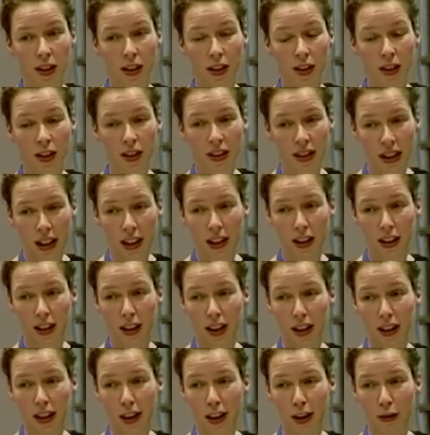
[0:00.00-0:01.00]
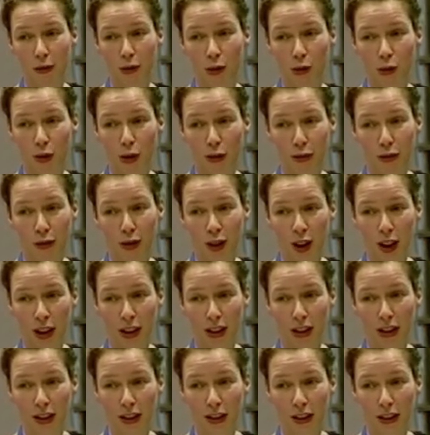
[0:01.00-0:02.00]
The second they leave your
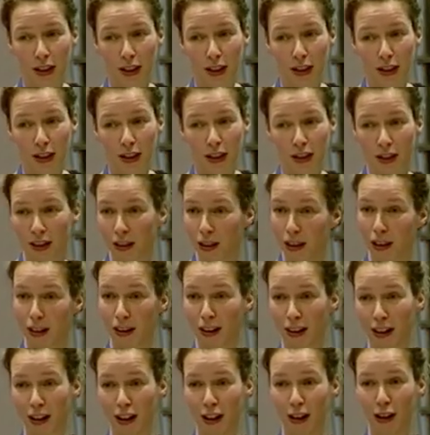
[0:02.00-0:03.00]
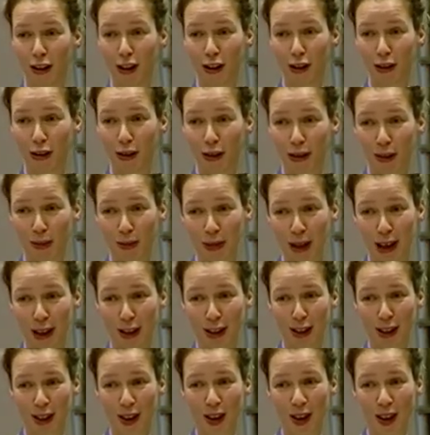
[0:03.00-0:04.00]
office, here you go, the pain
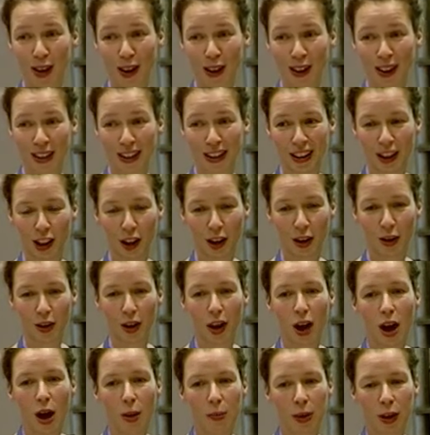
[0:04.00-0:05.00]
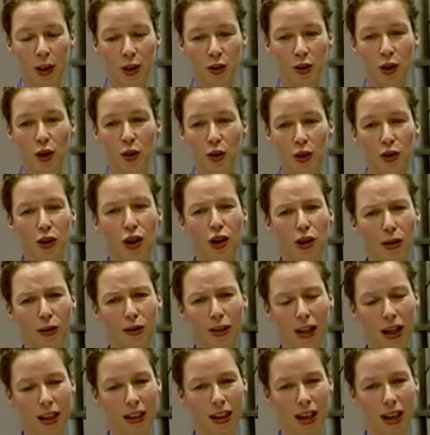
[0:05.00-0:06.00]
is gone. But you all know
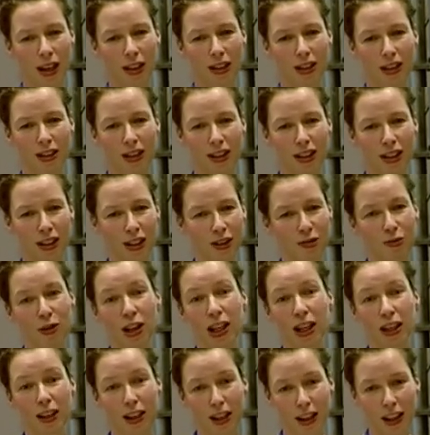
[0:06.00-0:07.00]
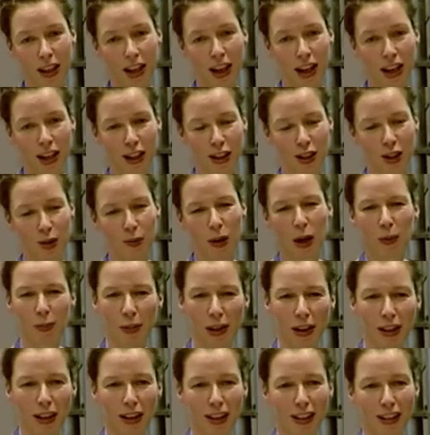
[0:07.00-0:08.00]
that is rarely the case. You might be
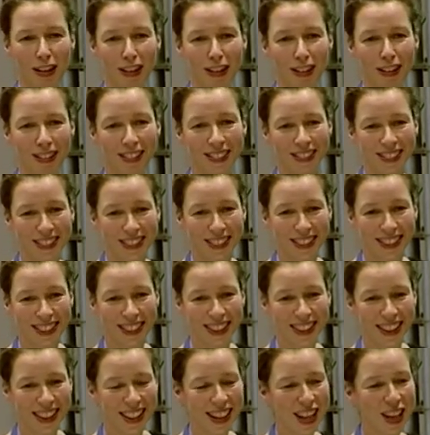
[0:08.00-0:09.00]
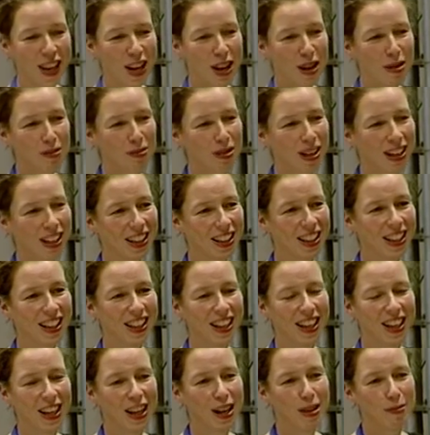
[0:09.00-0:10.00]
lucky,
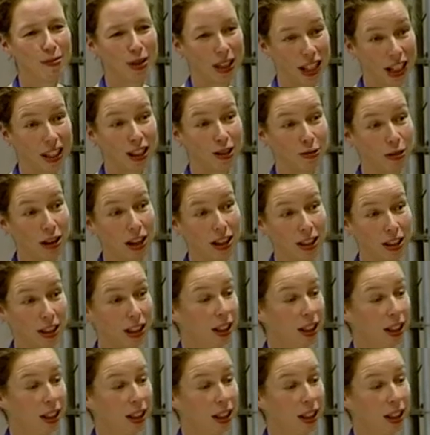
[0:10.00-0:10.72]
but that's rarely the